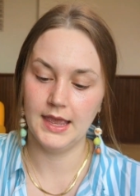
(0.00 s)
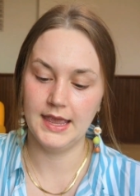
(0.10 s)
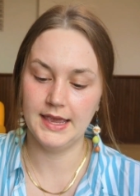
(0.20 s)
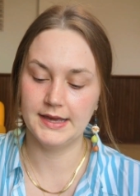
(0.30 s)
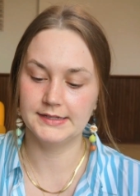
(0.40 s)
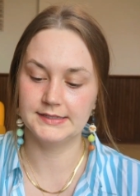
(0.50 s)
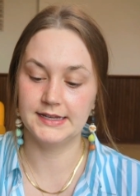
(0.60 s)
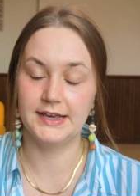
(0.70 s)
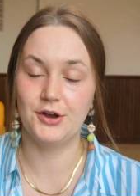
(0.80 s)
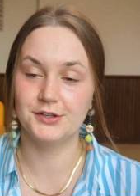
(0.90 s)
and
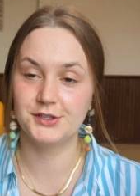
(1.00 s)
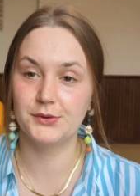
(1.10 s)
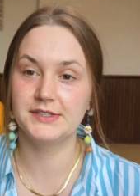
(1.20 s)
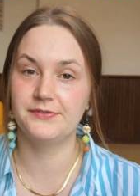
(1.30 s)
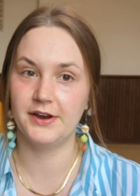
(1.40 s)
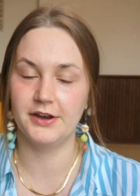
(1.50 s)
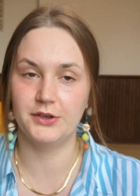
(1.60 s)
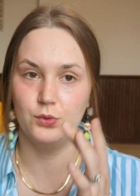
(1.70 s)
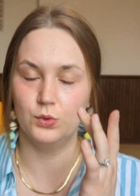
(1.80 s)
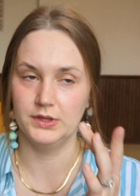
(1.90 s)
it also is very
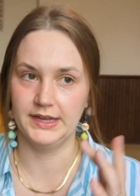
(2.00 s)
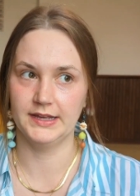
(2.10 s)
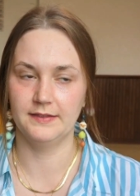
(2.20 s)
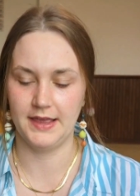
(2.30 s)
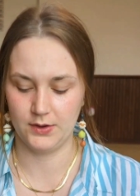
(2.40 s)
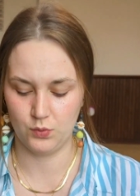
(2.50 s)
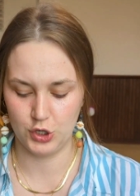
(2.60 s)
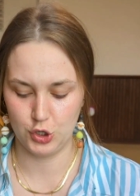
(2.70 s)
cooling. Like